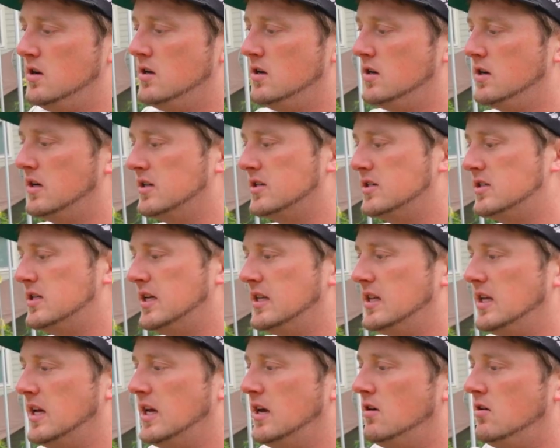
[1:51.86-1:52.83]
I'm gonna
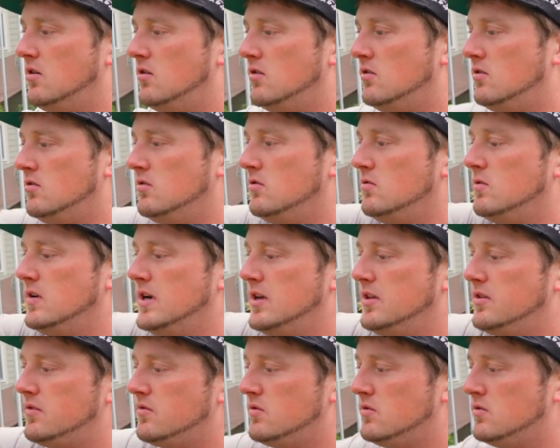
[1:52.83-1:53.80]
stick that all the
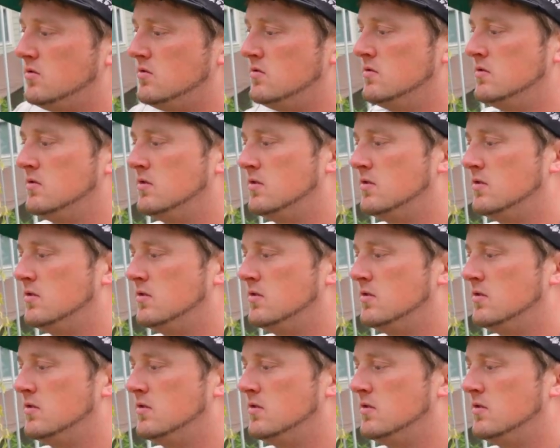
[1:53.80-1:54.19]
way through.